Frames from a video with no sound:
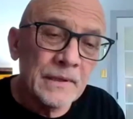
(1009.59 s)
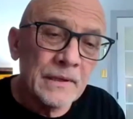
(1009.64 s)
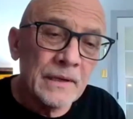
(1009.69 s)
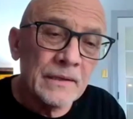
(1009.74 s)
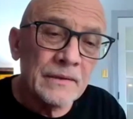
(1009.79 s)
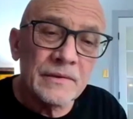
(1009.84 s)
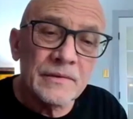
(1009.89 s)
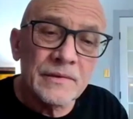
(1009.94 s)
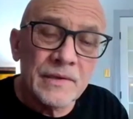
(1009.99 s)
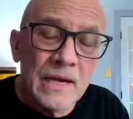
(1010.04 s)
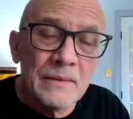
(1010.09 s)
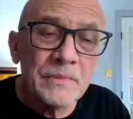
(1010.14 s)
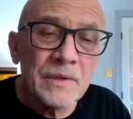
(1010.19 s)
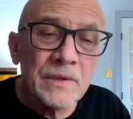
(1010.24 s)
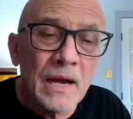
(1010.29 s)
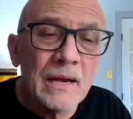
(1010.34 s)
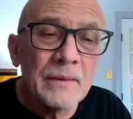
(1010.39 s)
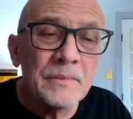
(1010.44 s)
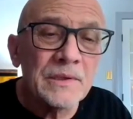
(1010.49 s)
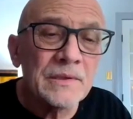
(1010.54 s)
At the same
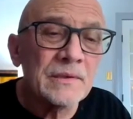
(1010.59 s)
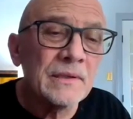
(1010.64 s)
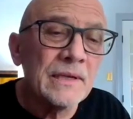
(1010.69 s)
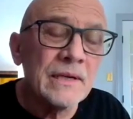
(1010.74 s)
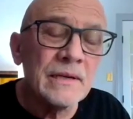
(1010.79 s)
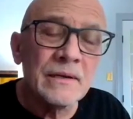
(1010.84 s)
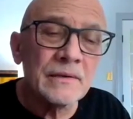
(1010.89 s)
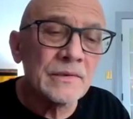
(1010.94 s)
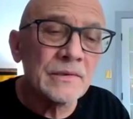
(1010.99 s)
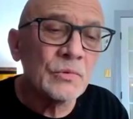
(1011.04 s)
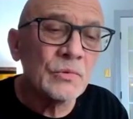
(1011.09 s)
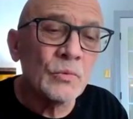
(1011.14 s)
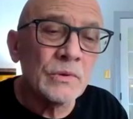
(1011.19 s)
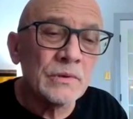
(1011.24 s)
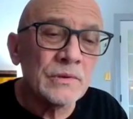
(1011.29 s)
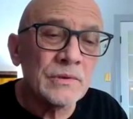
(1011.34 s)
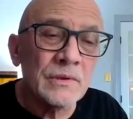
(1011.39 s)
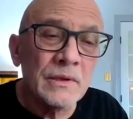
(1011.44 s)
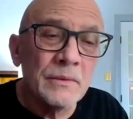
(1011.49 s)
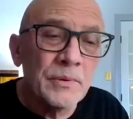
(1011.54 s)
time, it's leading us
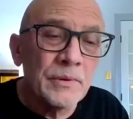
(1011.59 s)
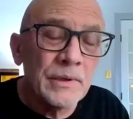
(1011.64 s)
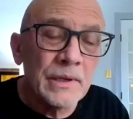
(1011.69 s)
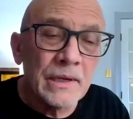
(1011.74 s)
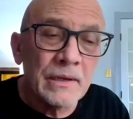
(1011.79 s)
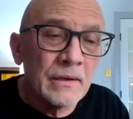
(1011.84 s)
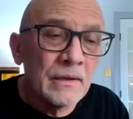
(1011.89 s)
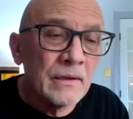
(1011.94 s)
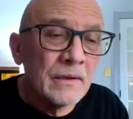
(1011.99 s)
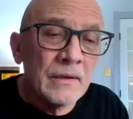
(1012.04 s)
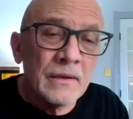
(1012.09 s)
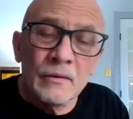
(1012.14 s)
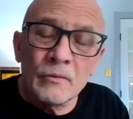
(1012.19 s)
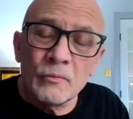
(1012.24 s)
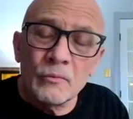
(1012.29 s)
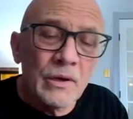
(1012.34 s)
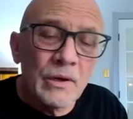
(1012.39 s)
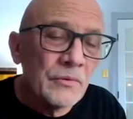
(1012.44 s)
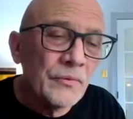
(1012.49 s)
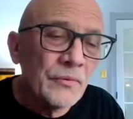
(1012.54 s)
towards liberty.
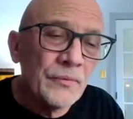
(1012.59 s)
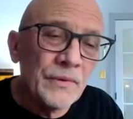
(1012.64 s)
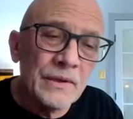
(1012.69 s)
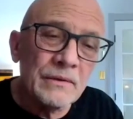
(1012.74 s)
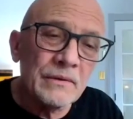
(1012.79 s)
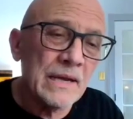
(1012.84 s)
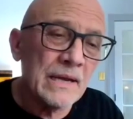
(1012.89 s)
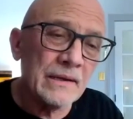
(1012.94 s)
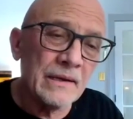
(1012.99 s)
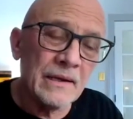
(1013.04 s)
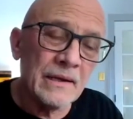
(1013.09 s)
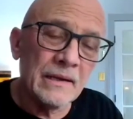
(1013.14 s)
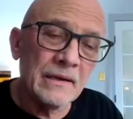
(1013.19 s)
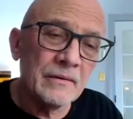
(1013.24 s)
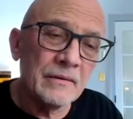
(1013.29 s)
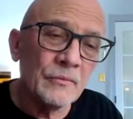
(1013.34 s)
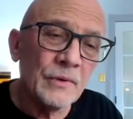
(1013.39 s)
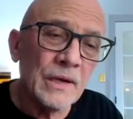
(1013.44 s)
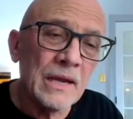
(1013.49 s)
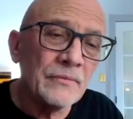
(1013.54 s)
We don't feel that yet.
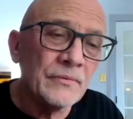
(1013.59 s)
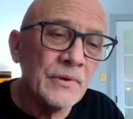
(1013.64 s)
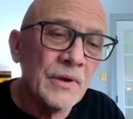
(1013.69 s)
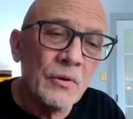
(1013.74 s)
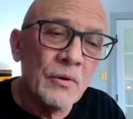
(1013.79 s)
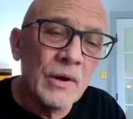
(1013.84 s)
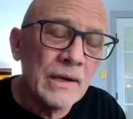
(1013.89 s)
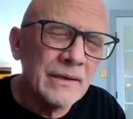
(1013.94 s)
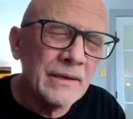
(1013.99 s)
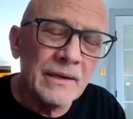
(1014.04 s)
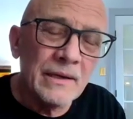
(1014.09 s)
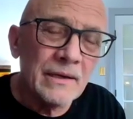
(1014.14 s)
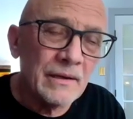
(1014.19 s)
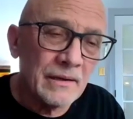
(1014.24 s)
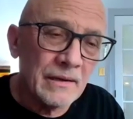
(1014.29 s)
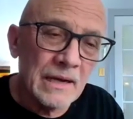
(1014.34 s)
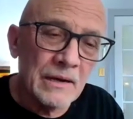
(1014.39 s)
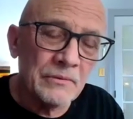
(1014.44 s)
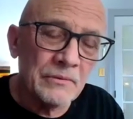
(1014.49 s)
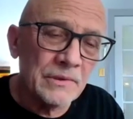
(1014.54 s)
We have no
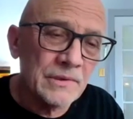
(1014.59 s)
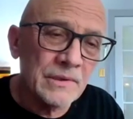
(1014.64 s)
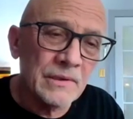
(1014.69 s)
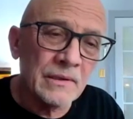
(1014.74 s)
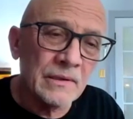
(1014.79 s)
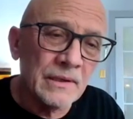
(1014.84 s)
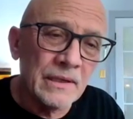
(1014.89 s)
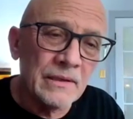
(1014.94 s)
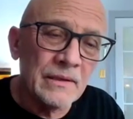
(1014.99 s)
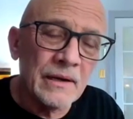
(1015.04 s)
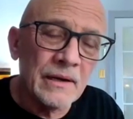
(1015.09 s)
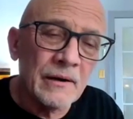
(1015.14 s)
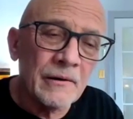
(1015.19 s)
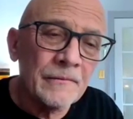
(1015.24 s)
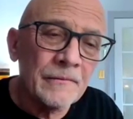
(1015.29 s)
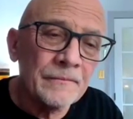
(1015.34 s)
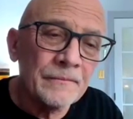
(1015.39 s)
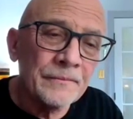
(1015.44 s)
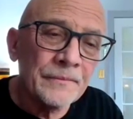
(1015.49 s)
idea how it's going to lead there.